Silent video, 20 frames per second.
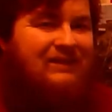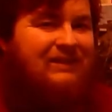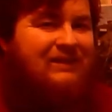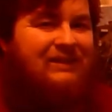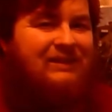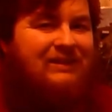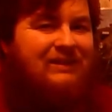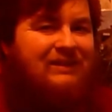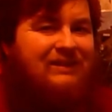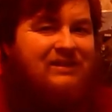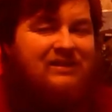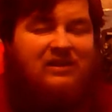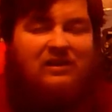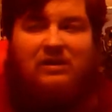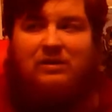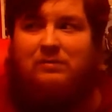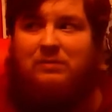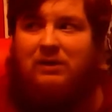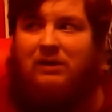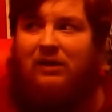It's
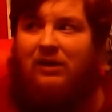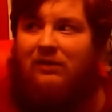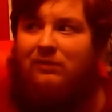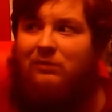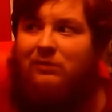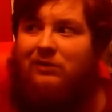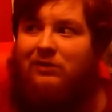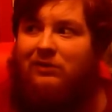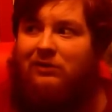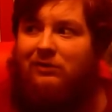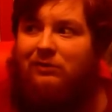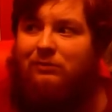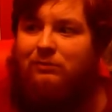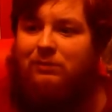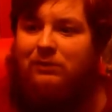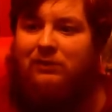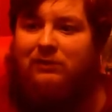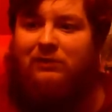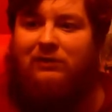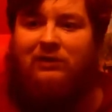got to be hard work,
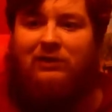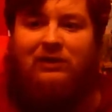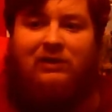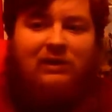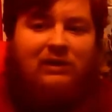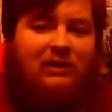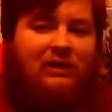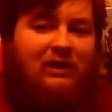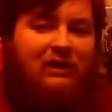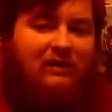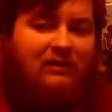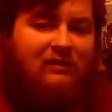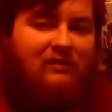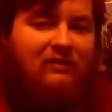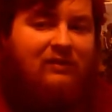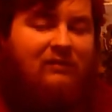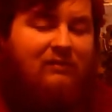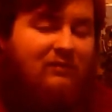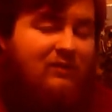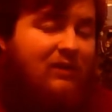but at the
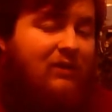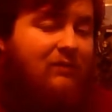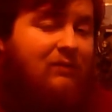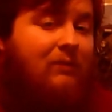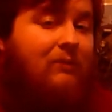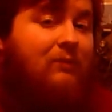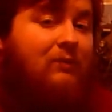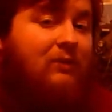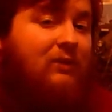same time it'll